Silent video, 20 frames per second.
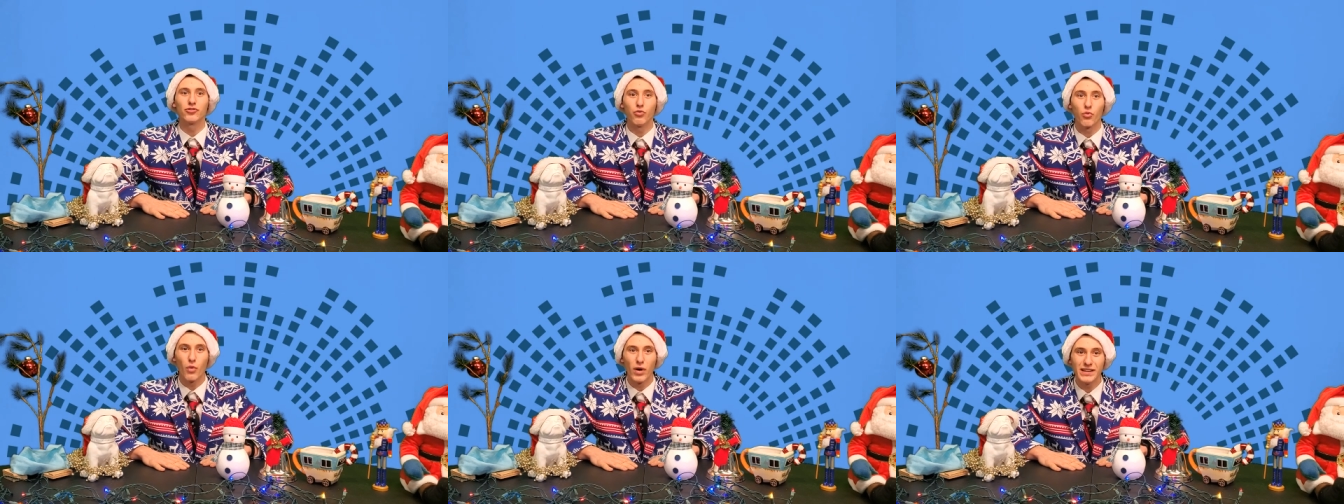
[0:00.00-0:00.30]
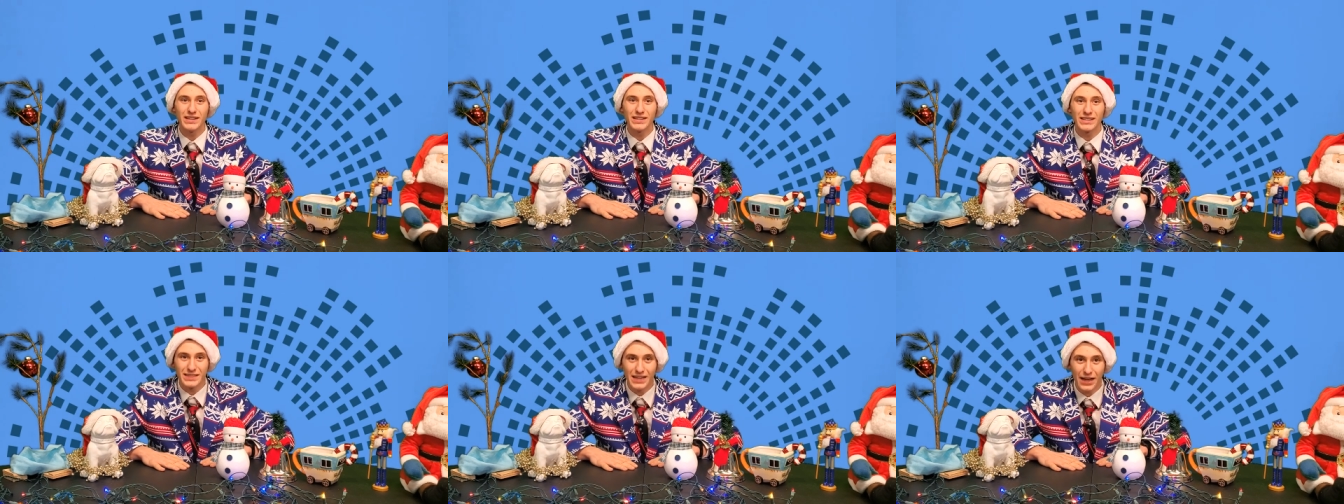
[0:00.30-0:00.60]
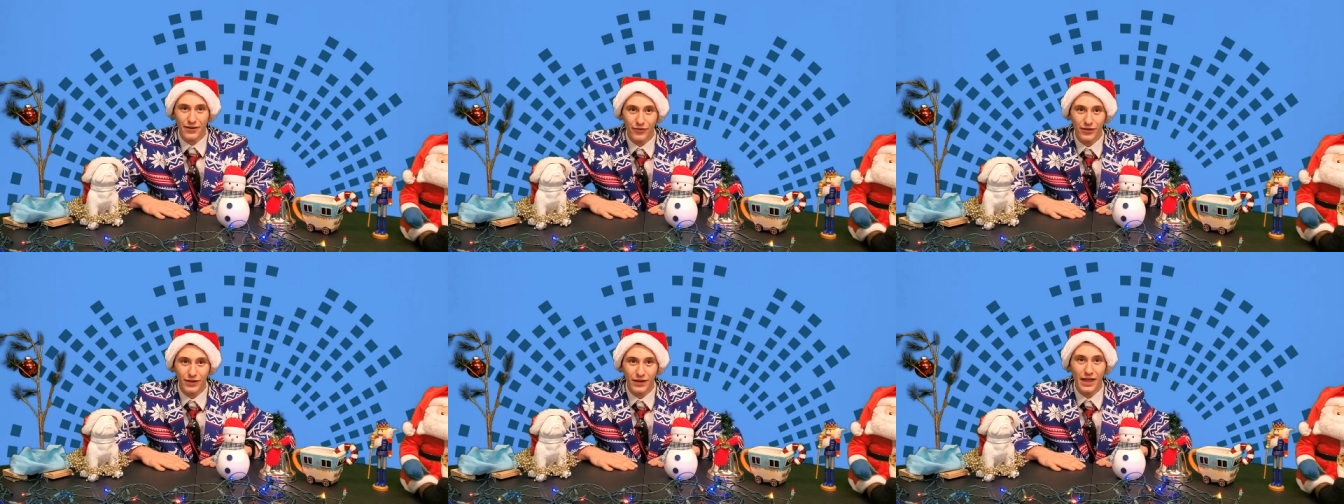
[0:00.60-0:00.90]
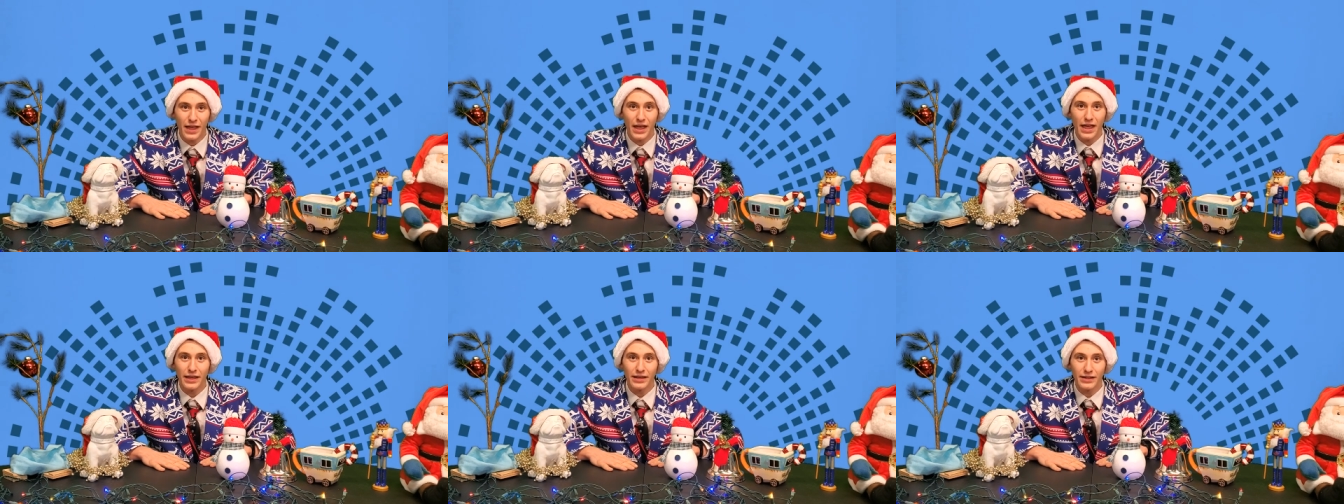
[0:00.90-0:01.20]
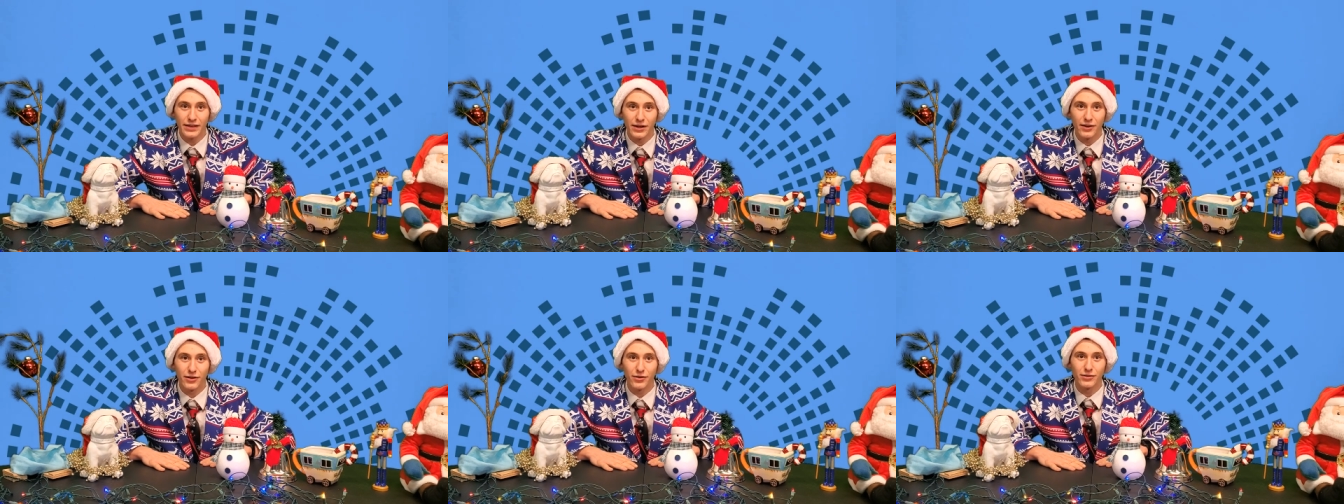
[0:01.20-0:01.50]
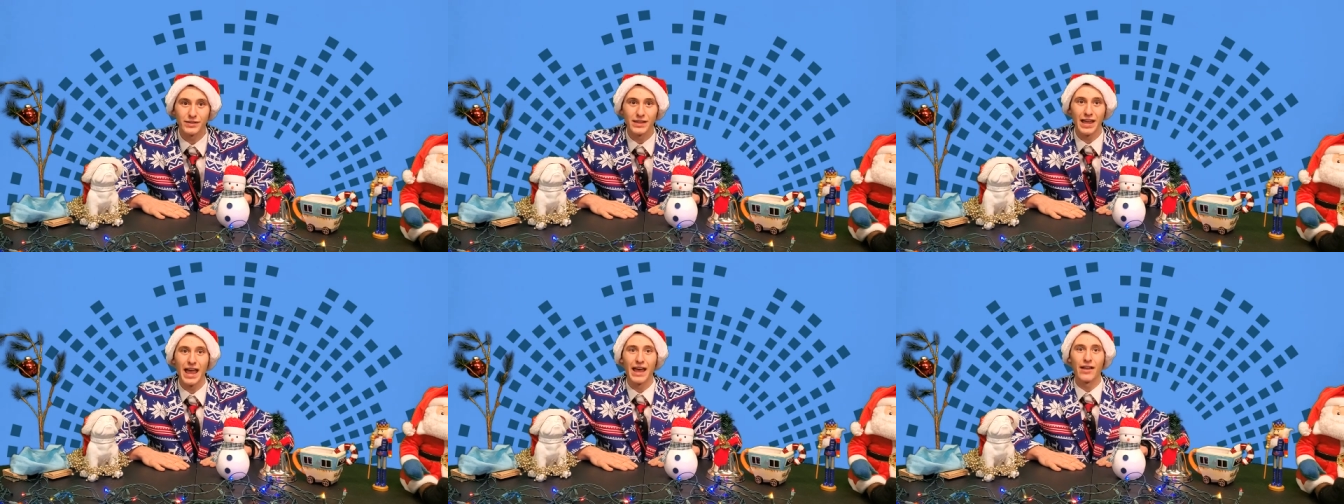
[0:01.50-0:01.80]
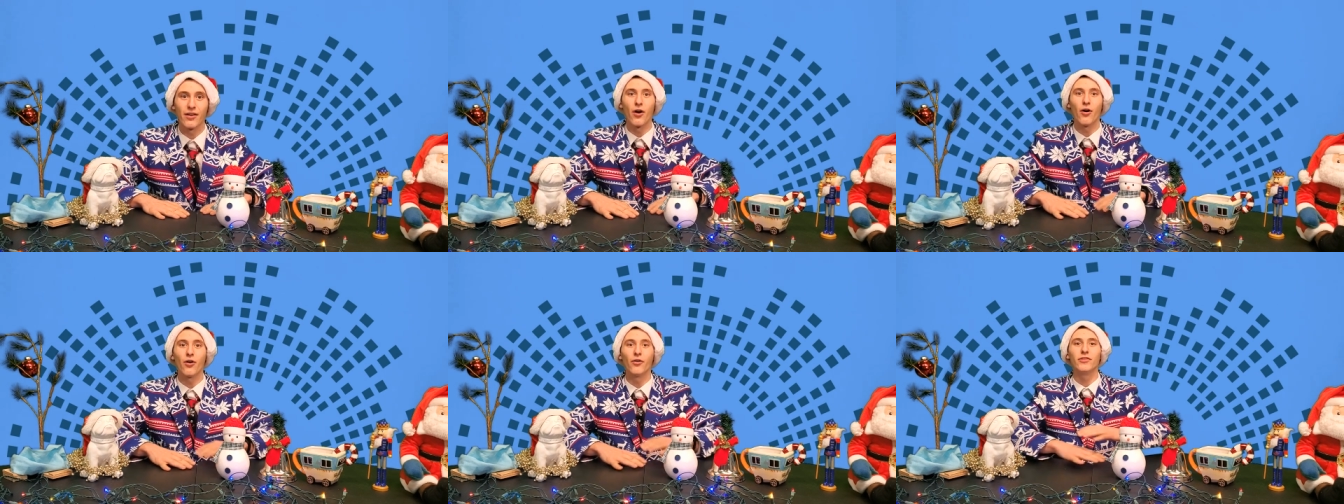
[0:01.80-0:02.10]
27 years
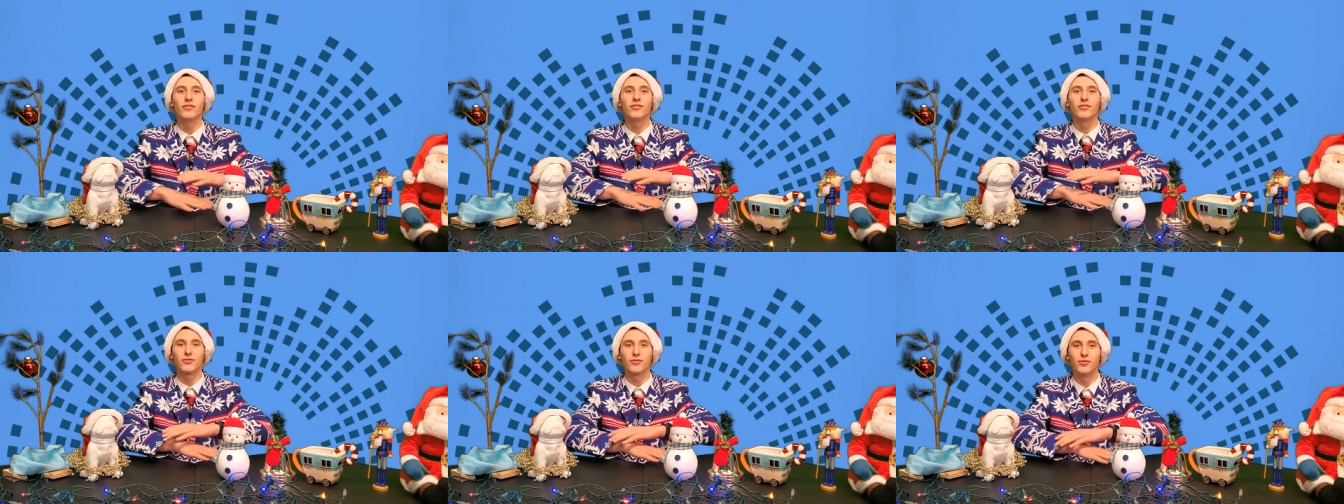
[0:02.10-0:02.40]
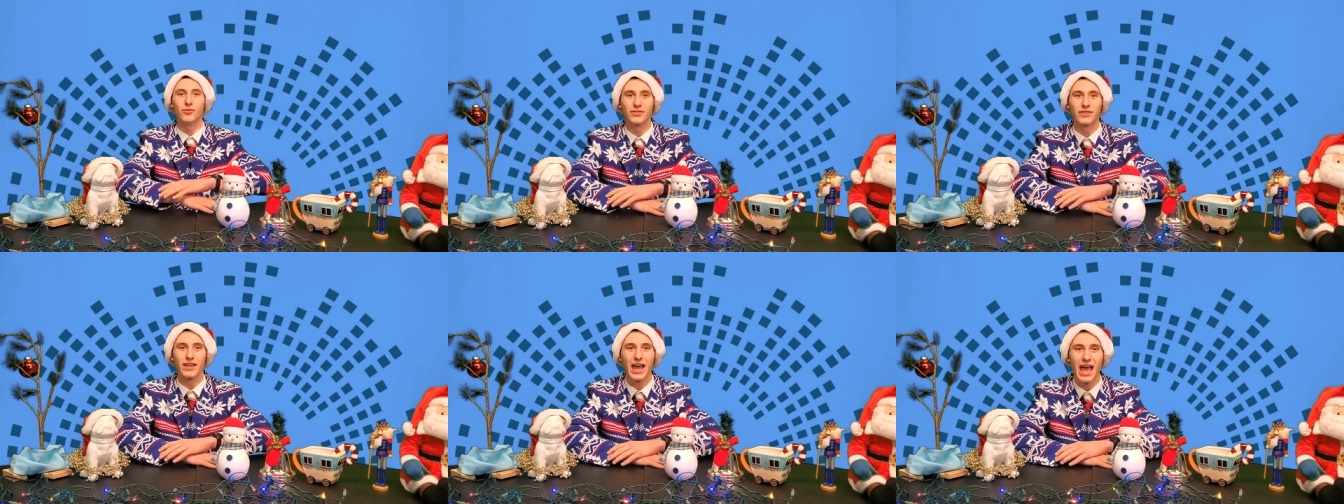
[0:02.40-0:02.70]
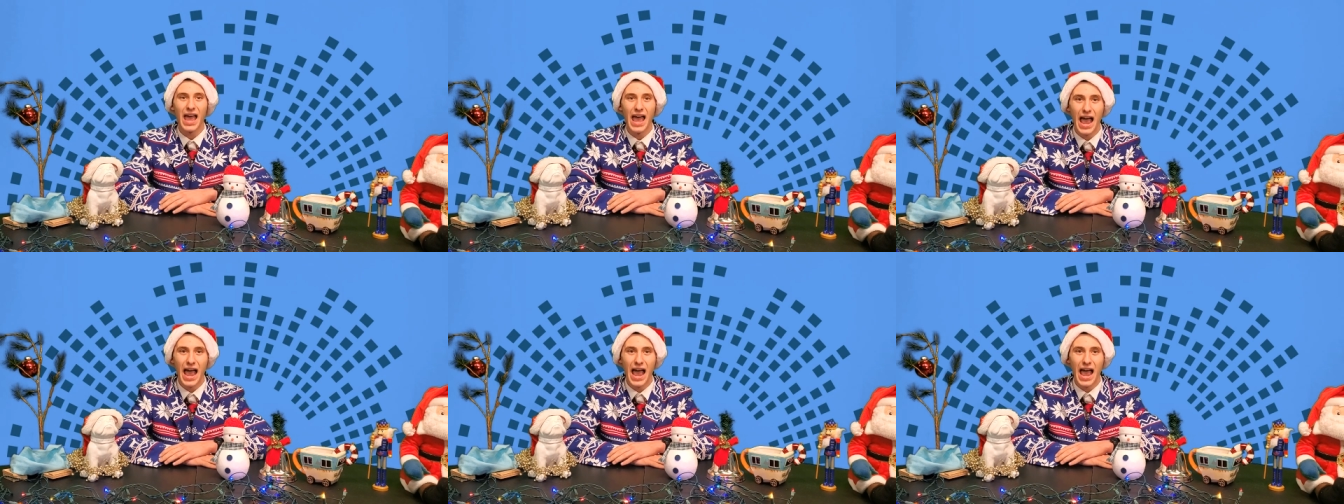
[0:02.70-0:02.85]
at Alden Schools.